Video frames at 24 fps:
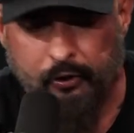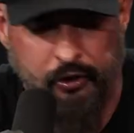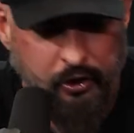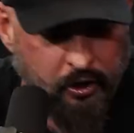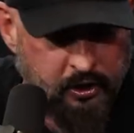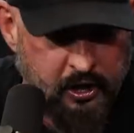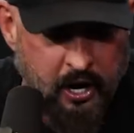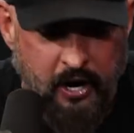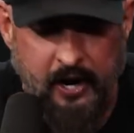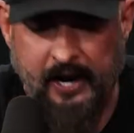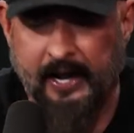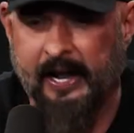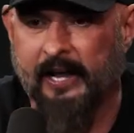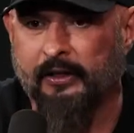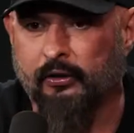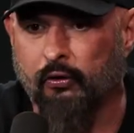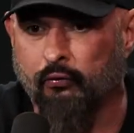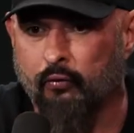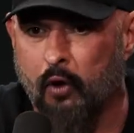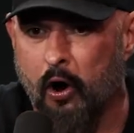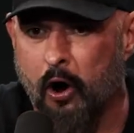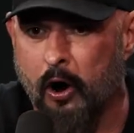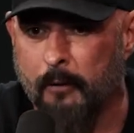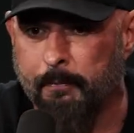you're gonna get the
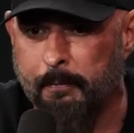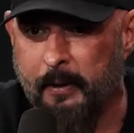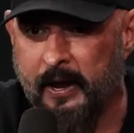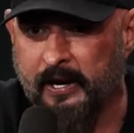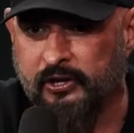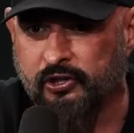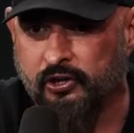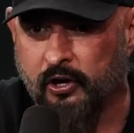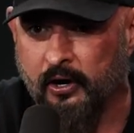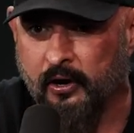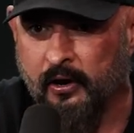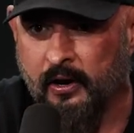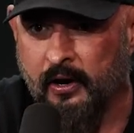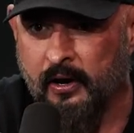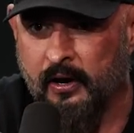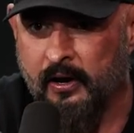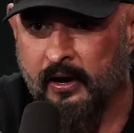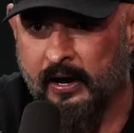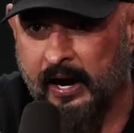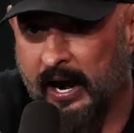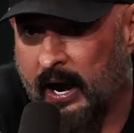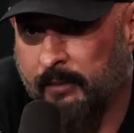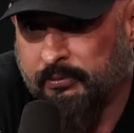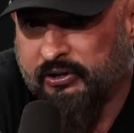wrong picture.
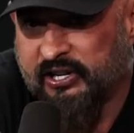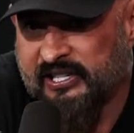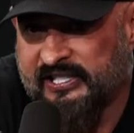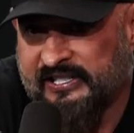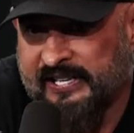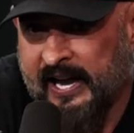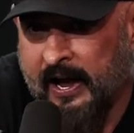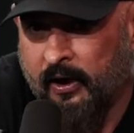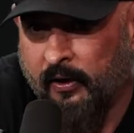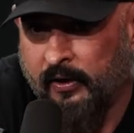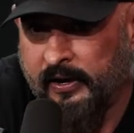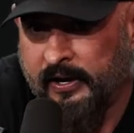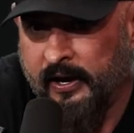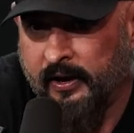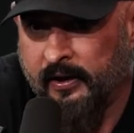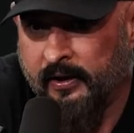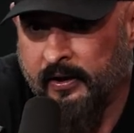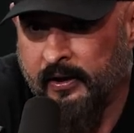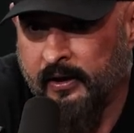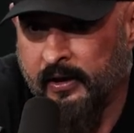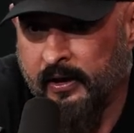And I'm just telling you.